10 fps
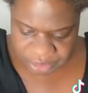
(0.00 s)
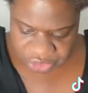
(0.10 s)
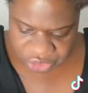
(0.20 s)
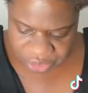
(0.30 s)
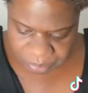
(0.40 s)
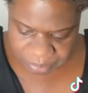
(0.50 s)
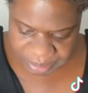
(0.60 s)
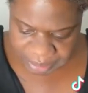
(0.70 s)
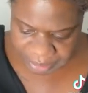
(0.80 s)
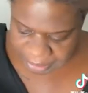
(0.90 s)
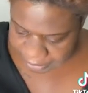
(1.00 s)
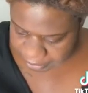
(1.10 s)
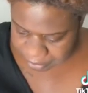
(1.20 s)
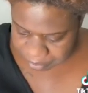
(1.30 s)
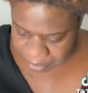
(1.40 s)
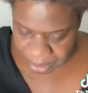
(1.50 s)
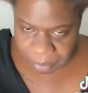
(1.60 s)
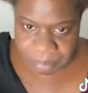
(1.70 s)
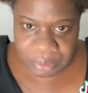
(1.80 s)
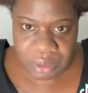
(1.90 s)
This should have been in like a
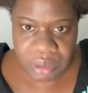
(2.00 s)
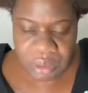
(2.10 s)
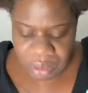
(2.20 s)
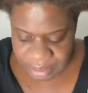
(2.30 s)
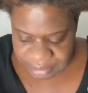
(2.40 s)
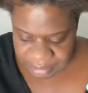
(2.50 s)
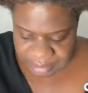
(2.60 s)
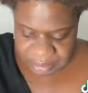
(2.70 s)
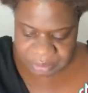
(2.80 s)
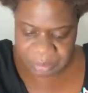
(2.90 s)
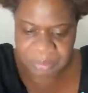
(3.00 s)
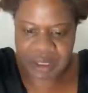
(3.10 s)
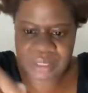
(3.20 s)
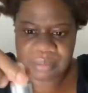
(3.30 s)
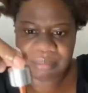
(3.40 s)
pump because it's a little bit